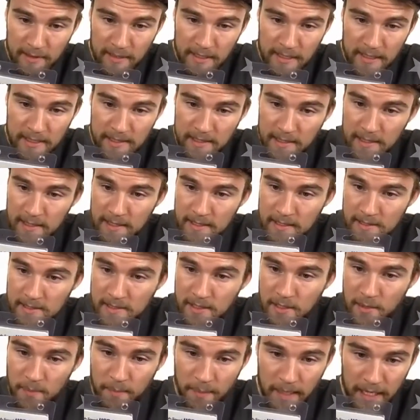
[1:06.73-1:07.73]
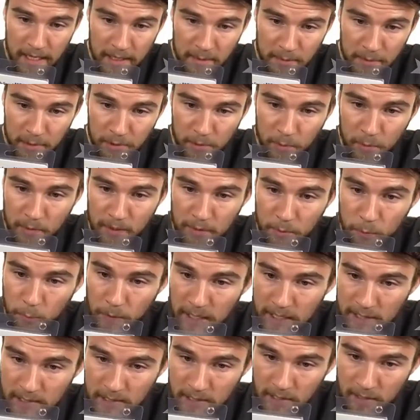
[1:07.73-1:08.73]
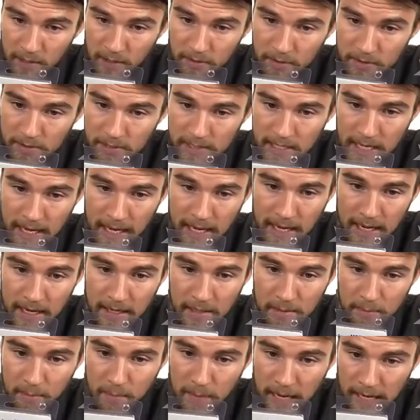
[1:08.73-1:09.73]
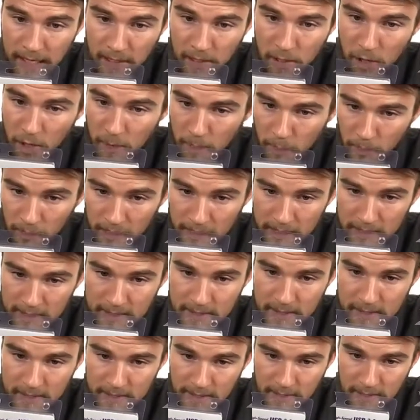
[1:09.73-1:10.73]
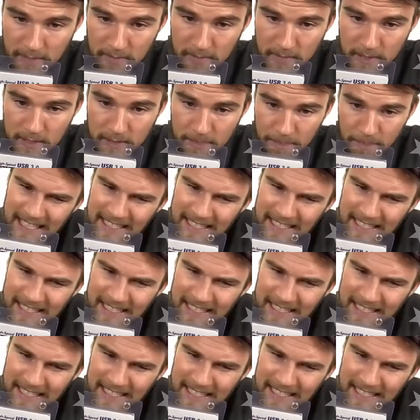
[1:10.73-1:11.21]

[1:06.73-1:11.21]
that it is compatible with Windows and Mac operating systems.